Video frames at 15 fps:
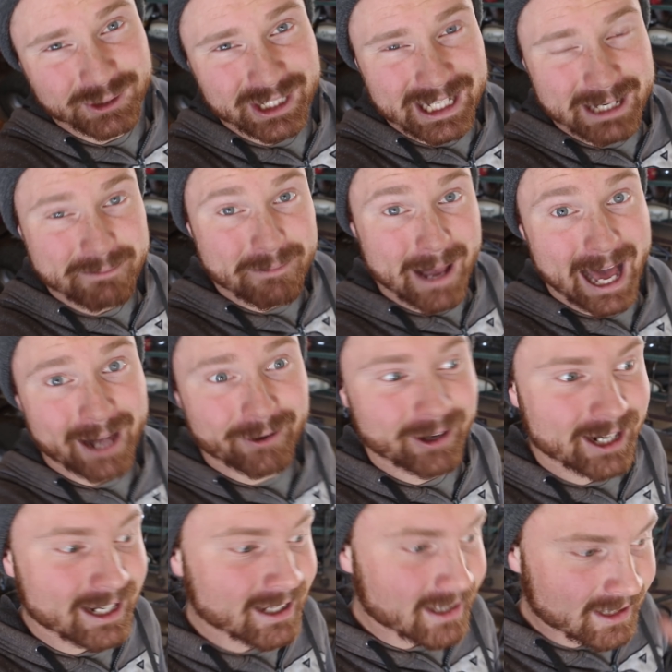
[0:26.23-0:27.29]
to get a
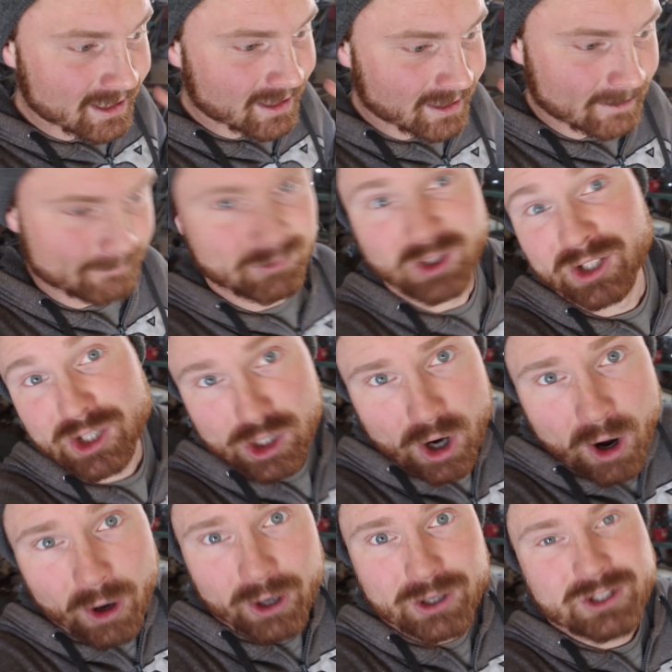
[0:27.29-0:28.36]
battery to
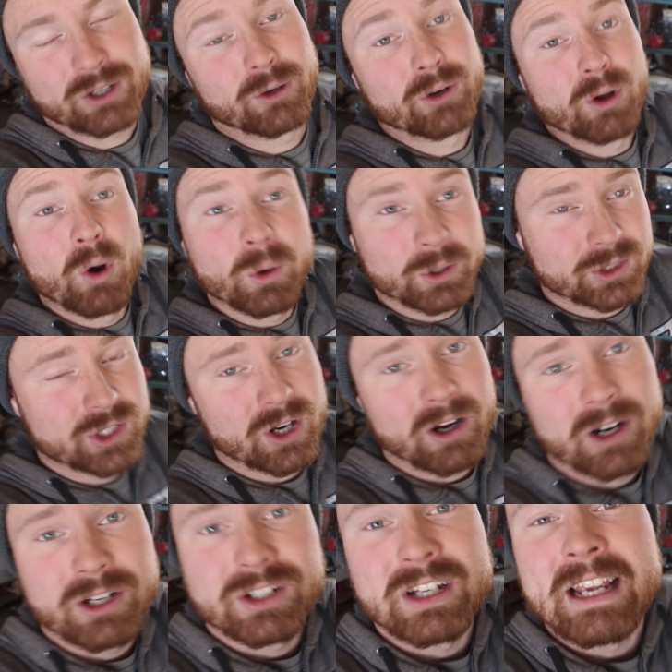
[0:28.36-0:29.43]
charge or to hold its
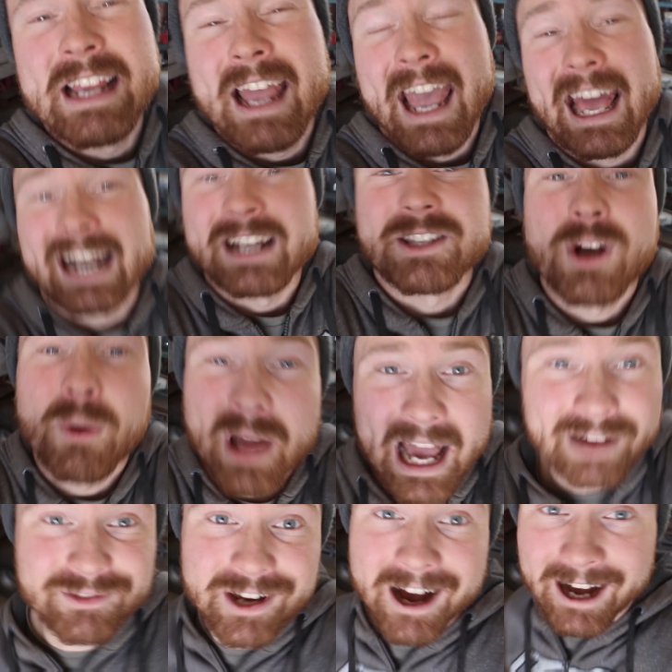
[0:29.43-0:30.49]
charge, and I don't
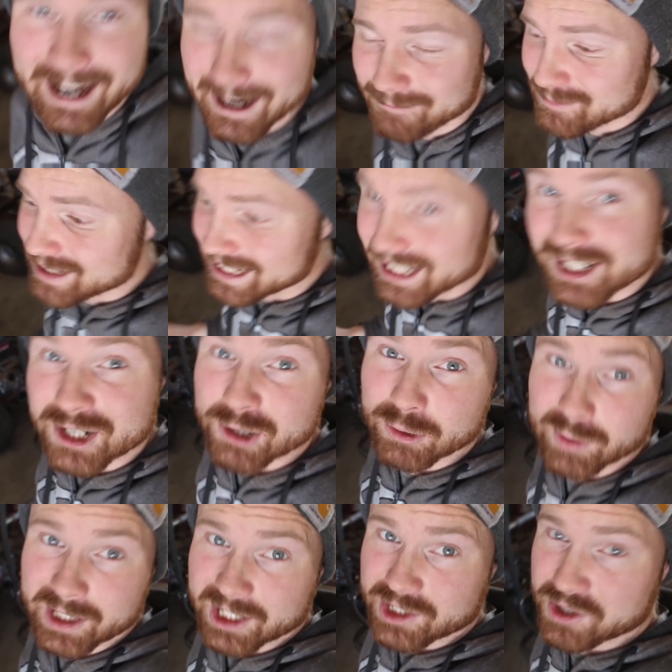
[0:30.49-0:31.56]
have time to get a new
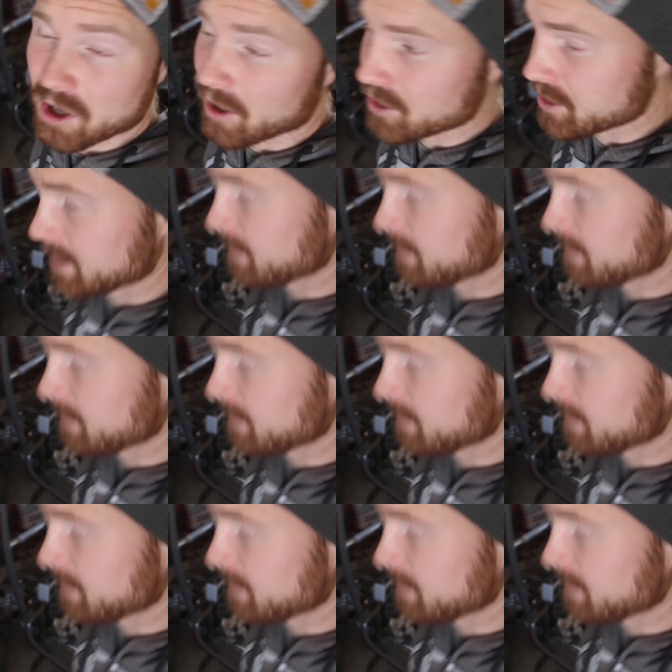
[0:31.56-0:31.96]
one and charge